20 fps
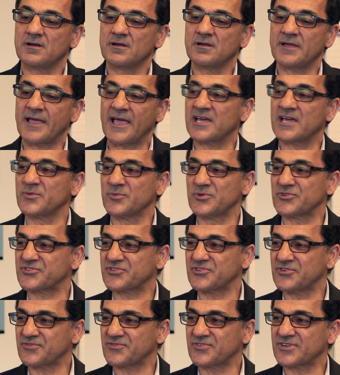Animals
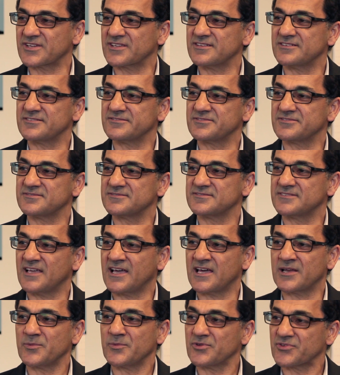don't forgive.
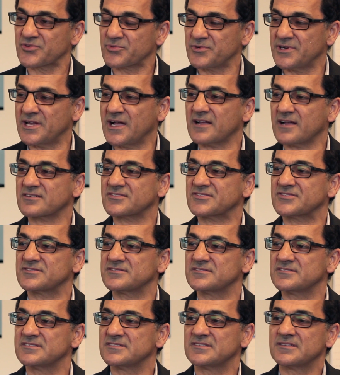Animals react.
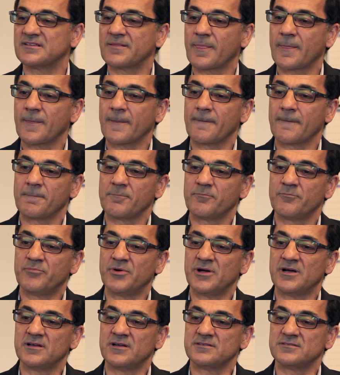
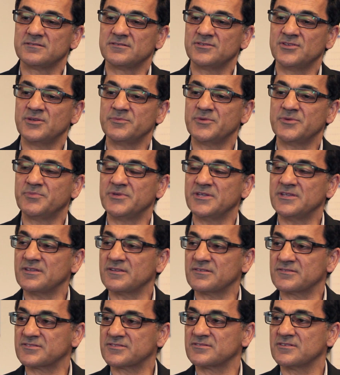But human
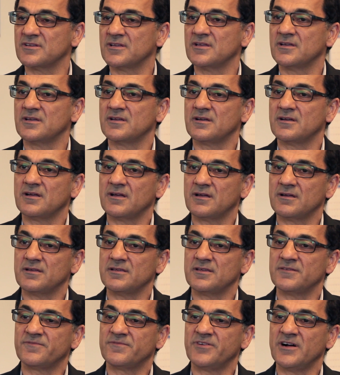beings,
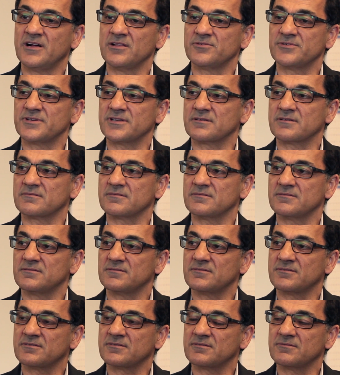in following
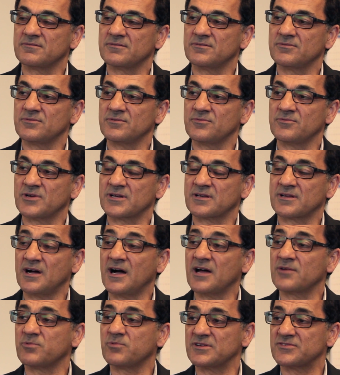what
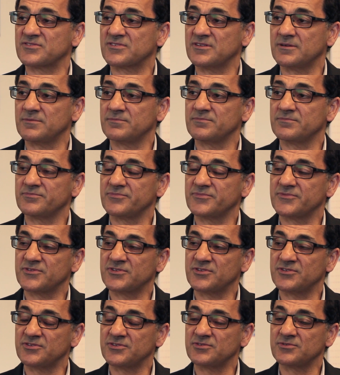God wants them to
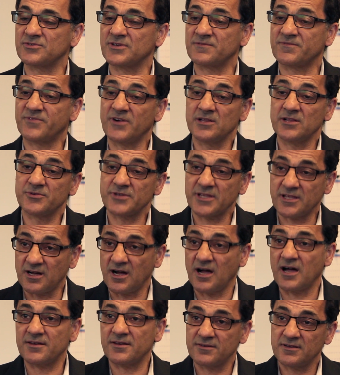do, and following
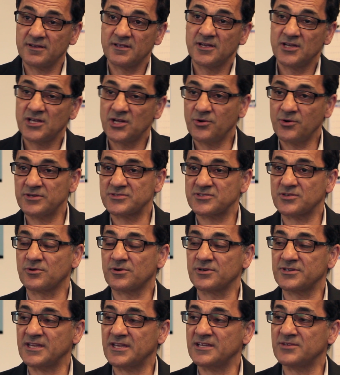God who has
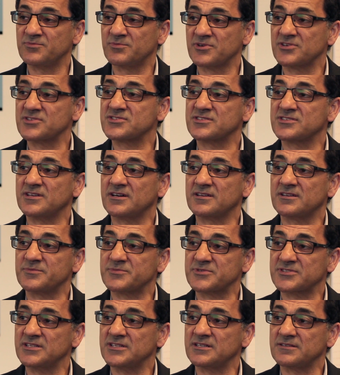ordained mercy on
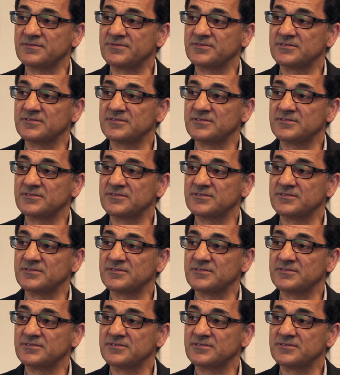himself,